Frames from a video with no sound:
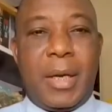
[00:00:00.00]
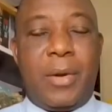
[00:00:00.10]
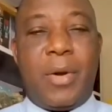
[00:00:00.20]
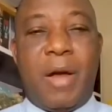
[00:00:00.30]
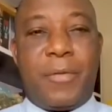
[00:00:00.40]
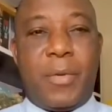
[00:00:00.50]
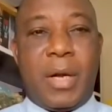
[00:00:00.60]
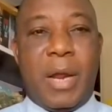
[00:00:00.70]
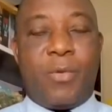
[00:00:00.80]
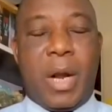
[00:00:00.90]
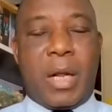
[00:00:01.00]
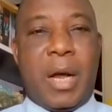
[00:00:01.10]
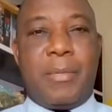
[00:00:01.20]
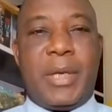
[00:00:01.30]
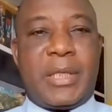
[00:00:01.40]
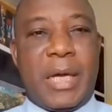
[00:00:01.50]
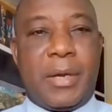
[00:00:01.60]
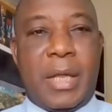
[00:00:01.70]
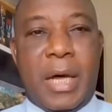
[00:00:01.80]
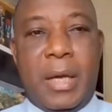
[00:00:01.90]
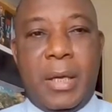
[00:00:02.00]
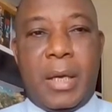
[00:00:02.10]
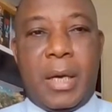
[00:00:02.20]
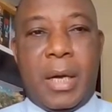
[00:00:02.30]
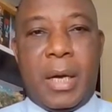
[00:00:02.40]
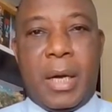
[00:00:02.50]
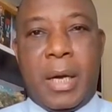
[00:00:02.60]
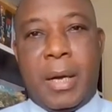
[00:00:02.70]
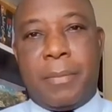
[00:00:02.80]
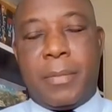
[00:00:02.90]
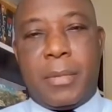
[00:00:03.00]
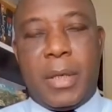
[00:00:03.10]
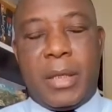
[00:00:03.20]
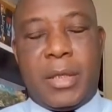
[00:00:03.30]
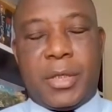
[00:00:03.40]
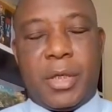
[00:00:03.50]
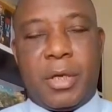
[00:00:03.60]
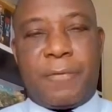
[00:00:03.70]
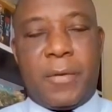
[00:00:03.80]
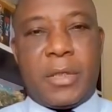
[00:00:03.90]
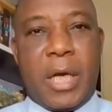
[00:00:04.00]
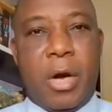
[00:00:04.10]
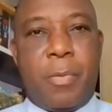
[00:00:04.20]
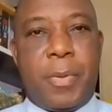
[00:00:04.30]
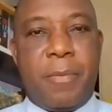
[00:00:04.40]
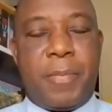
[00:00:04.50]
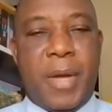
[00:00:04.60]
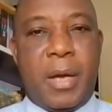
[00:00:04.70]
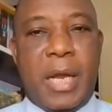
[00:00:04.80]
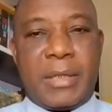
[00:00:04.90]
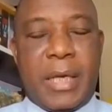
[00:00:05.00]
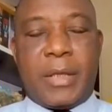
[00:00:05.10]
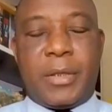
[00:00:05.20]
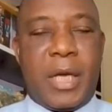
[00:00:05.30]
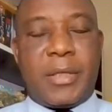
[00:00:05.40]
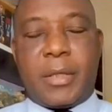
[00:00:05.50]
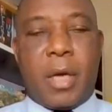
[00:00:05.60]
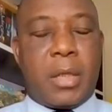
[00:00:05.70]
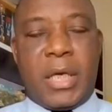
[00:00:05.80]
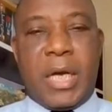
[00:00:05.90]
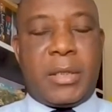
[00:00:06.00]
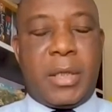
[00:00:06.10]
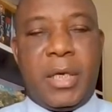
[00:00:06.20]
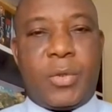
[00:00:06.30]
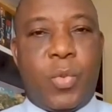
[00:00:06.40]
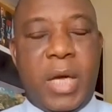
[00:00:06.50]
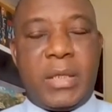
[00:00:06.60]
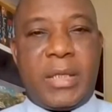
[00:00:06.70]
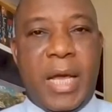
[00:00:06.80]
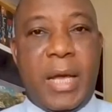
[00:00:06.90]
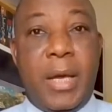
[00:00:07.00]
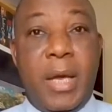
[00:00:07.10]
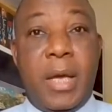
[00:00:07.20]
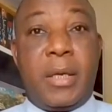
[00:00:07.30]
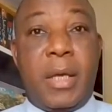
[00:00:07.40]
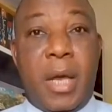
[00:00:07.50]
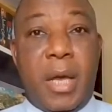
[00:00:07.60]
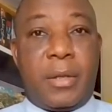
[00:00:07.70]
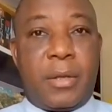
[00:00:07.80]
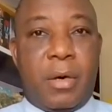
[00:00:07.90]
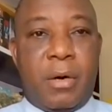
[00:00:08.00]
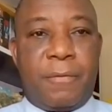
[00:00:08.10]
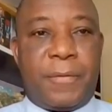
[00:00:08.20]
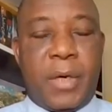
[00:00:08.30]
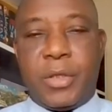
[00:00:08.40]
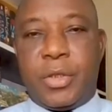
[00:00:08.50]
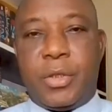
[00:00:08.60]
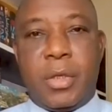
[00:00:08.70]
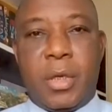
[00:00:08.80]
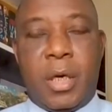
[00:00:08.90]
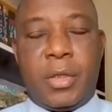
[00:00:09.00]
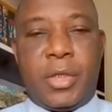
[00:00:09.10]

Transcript: Hello, everyone, and welcome. It's another edition of Frontier Opening Bell. Let's get today started. It's Wednesday, the 8th of